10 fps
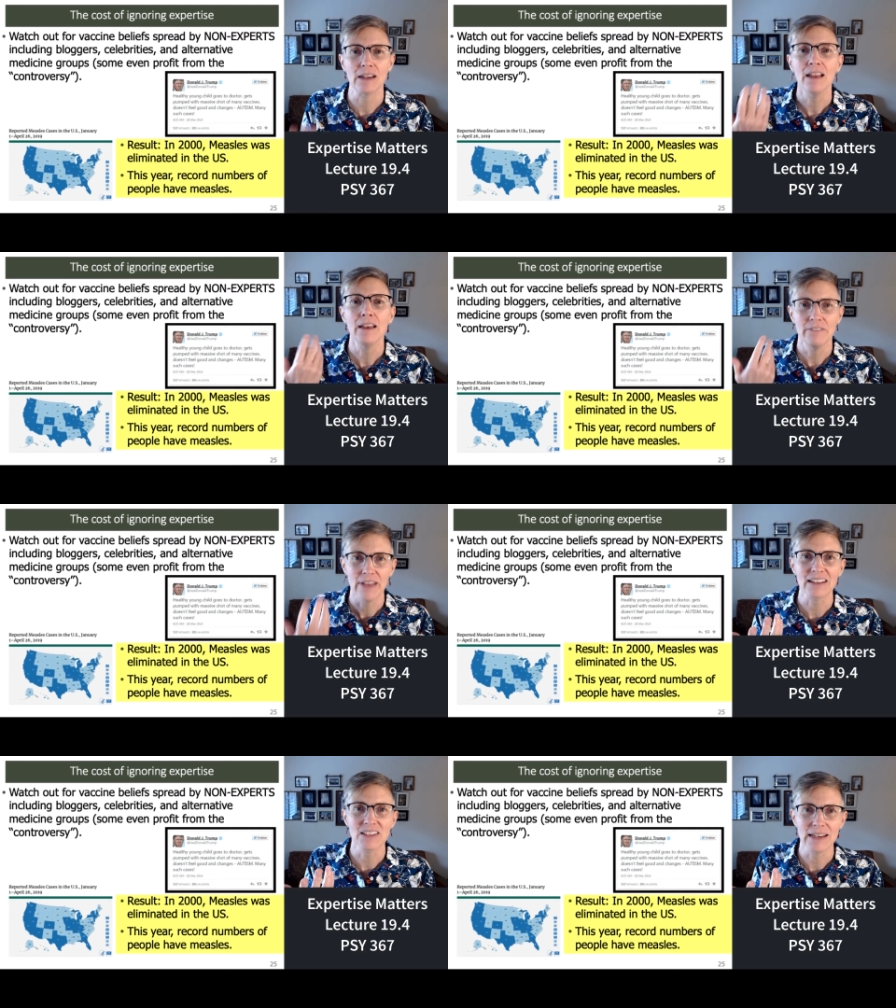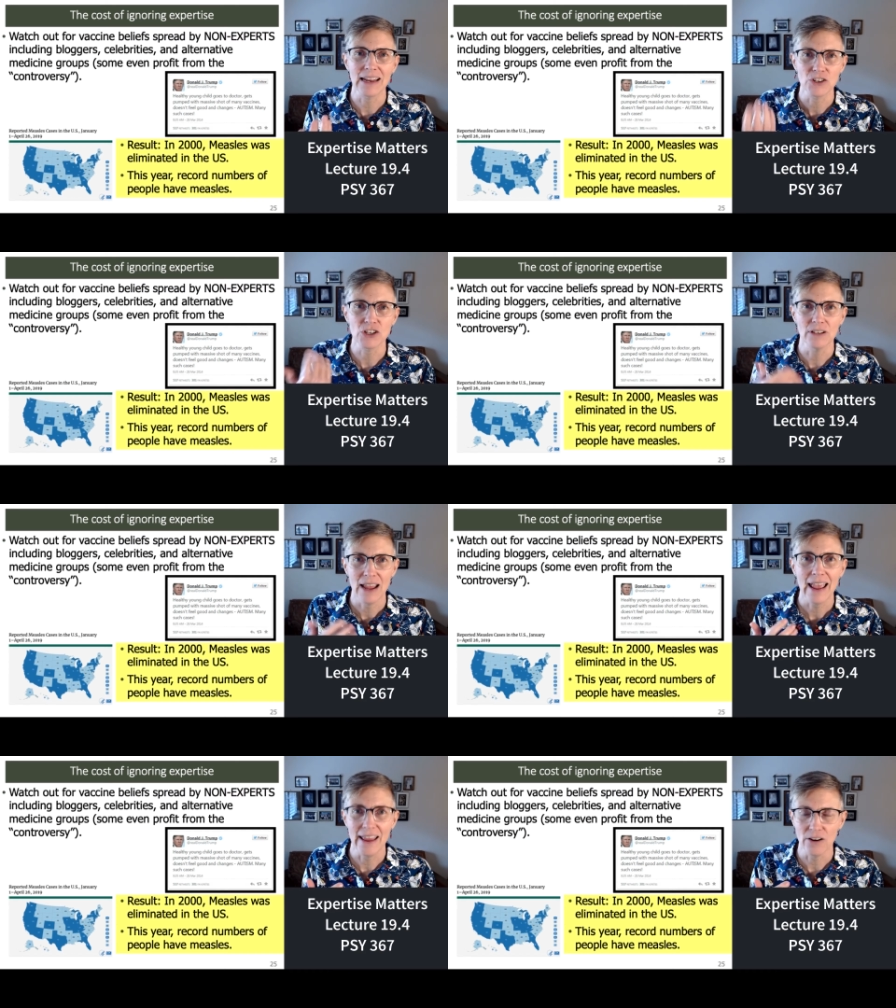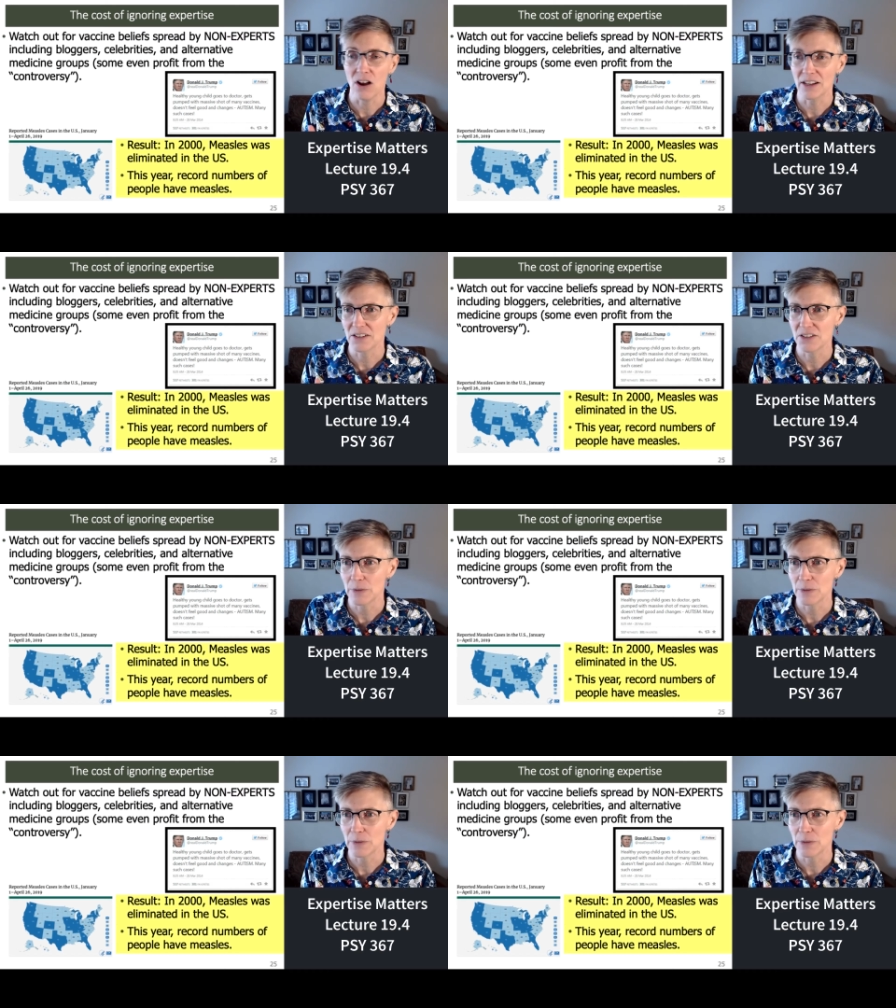vaccination and autism.